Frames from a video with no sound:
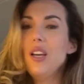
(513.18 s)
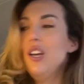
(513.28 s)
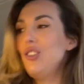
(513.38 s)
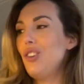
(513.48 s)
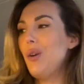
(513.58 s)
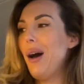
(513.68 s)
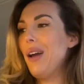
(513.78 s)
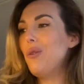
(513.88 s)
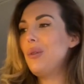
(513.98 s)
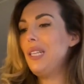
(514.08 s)
so
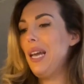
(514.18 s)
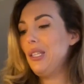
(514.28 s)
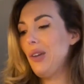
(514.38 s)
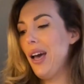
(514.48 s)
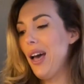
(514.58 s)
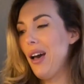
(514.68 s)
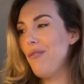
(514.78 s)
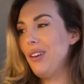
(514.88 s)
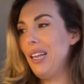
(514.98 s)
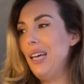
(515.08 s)
I always like to
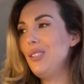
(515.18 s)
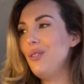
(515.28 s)
have a glass of